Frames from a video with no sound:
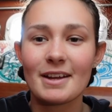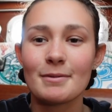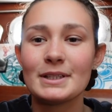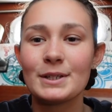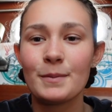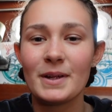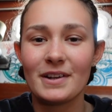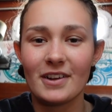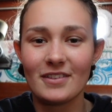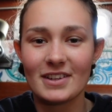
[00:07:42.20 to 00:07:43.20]
I'm a little bit
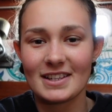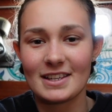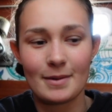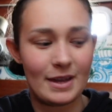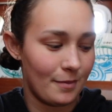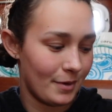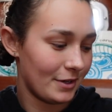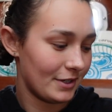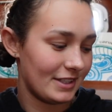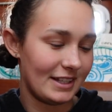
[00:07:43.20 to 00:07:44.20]
nervous about
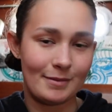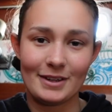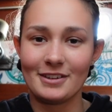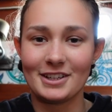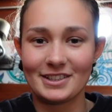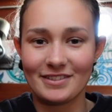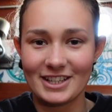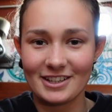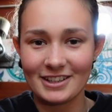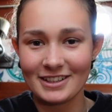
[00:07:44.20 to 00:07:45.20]
posting my first
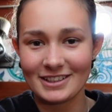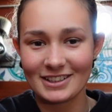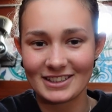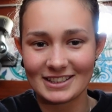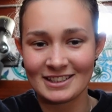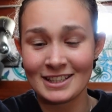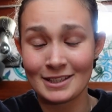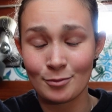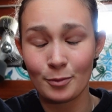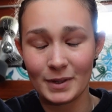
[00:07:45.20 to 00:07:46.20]
video because
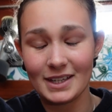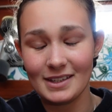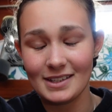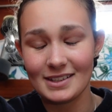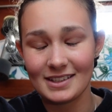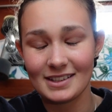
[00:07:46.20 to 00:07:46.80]
this will be